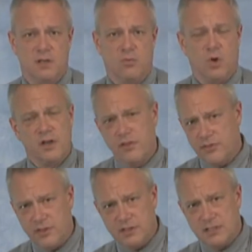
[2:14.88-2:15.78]
One of the
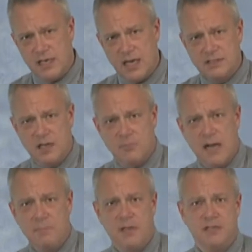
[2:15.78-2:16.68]
things that I tell
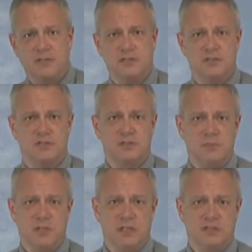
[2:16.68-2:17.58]
my patients in
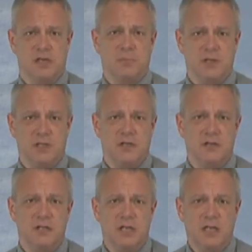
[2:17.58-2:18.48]
treatment at Shepherd
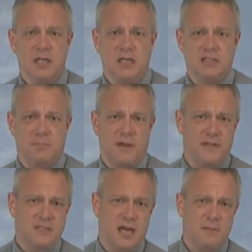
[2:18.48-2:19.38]
Hill is that by
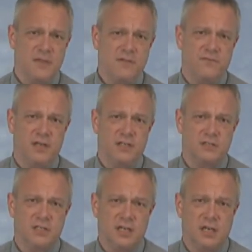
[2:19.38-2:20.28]
the time they
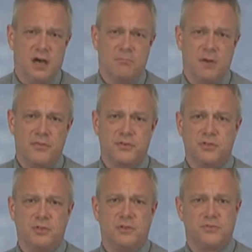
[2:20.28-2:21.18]
finish a month or
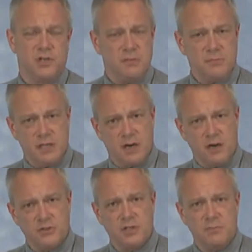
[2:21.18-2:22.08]
two of treatment in
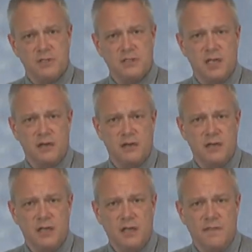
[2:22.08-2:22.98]
our treatment center,
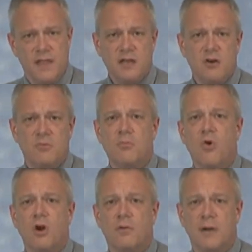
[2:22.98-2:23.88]
they know
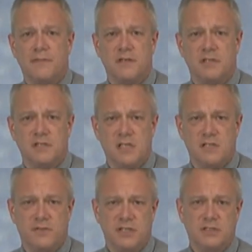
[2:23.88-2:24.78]
more about the disease
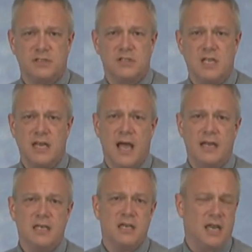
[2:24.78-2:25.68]
of addiction than
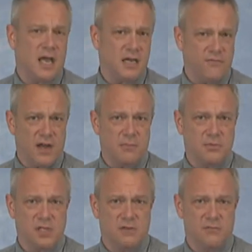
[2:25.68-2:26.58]
90 to
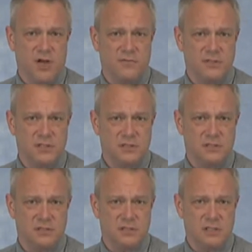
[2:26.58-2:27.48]
95% of all
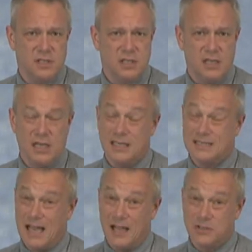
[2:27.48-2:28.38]
physicians. And
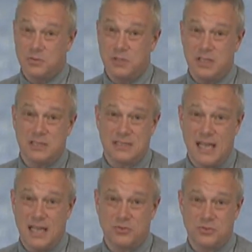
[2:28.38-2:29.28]
that's actually a
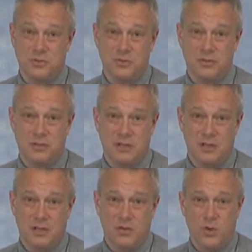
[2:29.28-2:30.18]
sad truth.
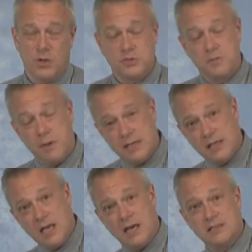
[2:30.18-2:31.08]
We don't spend a
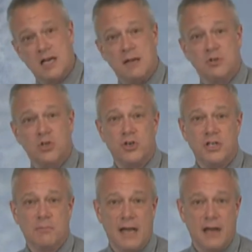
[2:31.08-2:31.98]
lot of time
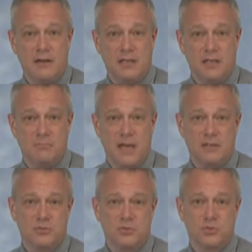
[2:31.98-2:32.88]
learning about it in
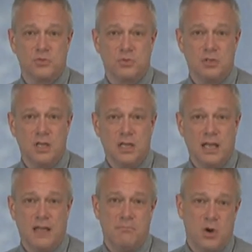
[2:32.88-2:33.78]
medical school,
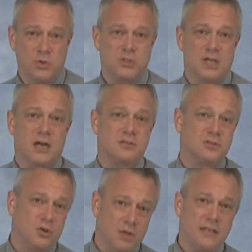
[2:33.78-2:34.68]
and most doctors
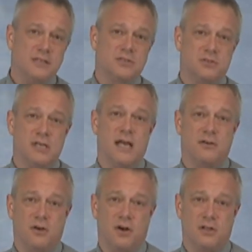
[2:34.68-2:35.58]
don't like to treat
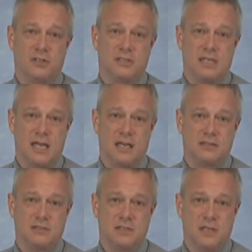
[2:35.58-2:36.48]
alcoholics and
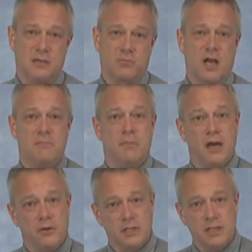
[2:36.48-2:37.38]
addicts,
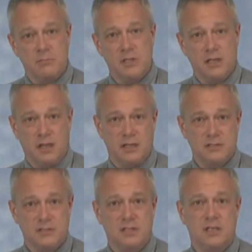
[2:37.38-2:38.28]
primarily
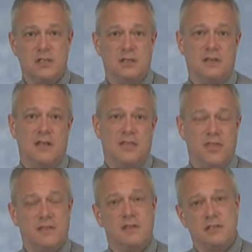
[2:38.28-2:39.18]
because they
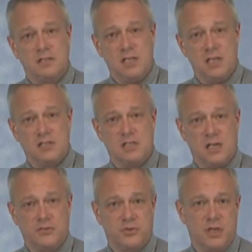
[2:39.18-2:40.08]
think the disease is
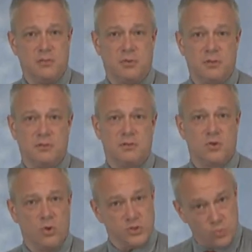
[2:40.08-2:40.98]
untreatable. Of
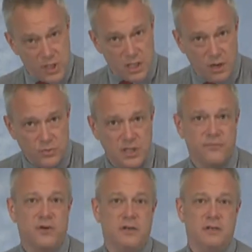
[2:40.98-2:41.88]
course, we know
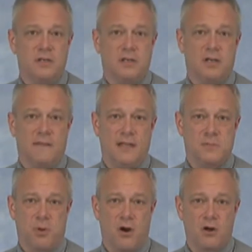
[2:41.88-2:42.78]
different, and that's
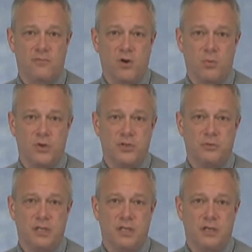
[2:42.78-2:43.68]
part of what we're
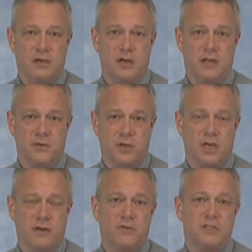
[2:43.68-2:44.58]
doing here on the
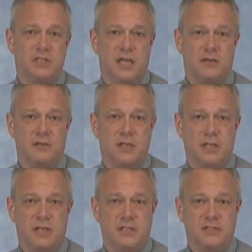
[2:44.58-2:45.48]
Recovery Channel,
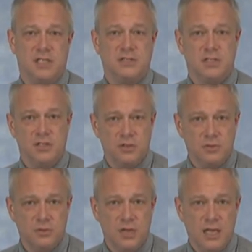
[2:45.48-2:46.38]
is teaching
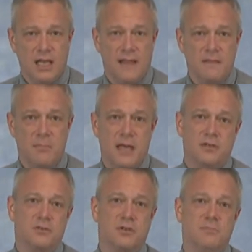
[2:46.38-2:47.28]
you and the
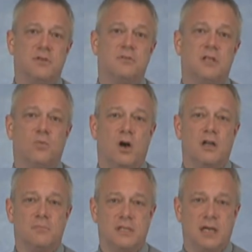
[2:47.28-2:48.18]
medical community what
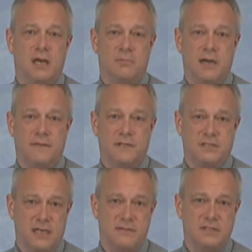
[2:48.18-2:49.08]
can be done about this
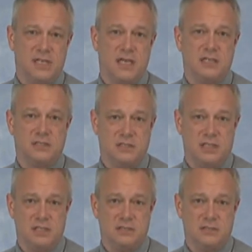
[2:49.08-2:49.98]
devastating
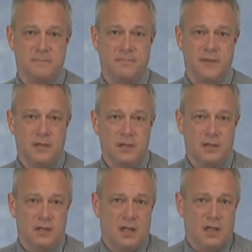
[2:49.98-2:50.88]
disease.
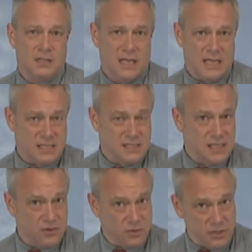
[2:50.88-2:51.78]
As I
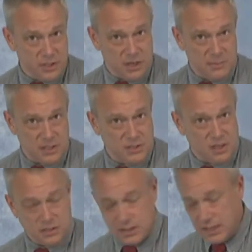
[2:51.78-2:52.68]
said earlier, I'm going to
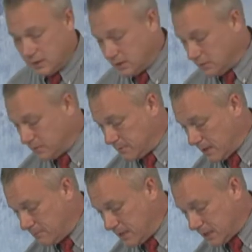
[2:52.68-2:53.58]
talk today a little bit
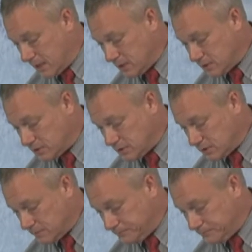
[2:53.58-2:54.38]
about medications.